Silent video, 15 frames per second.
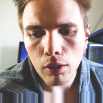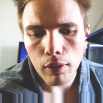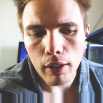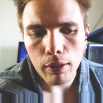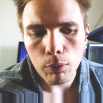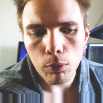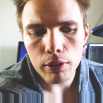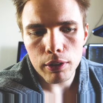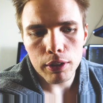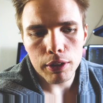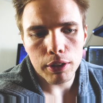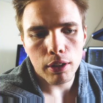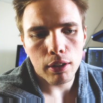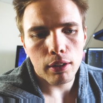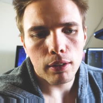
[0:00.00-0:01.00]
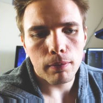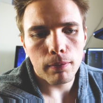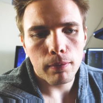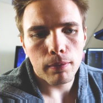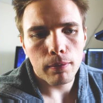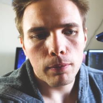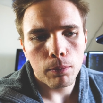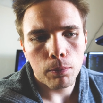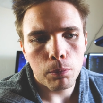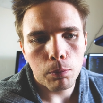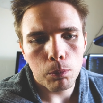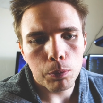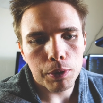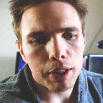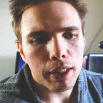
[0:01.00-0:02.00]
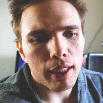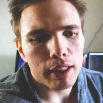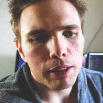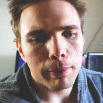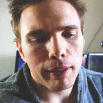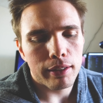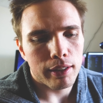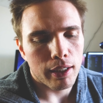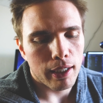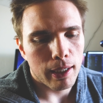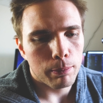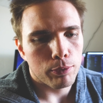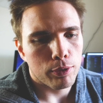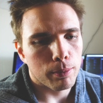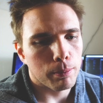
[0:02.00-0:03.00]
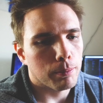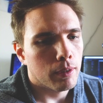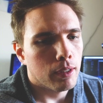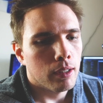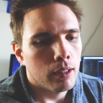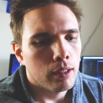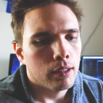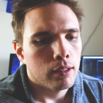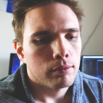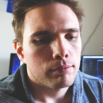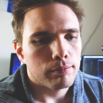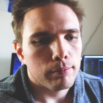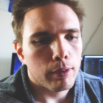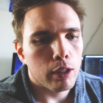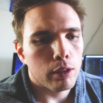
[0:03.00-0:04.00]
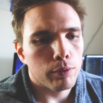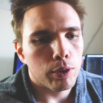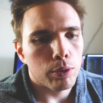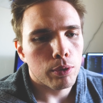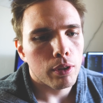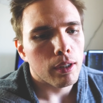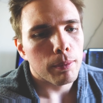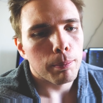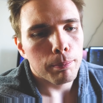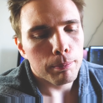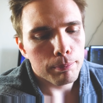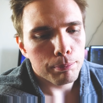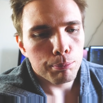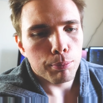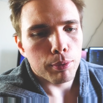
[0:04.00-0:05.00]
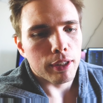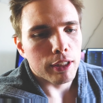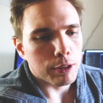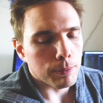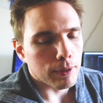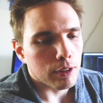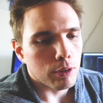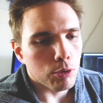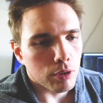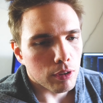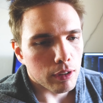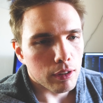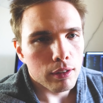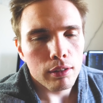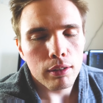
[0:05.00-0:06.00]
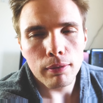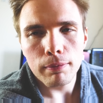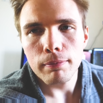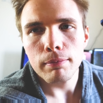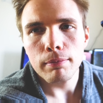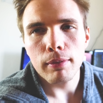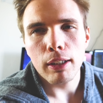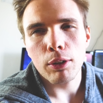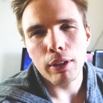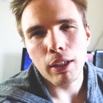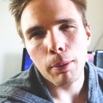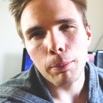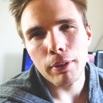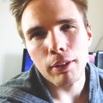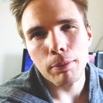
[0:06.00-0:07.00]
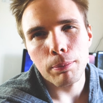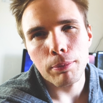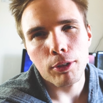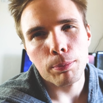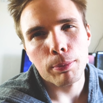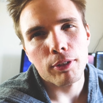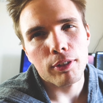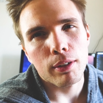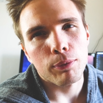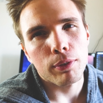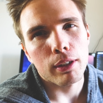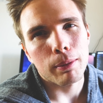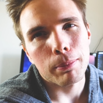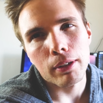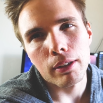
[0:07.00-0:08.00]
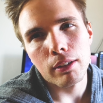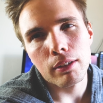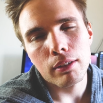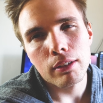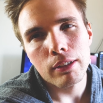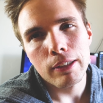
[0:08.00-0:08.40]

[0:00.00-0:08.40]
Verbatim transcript: All right. What does the what's the estimated time from interview to placement usually? I know company um, specific, um, but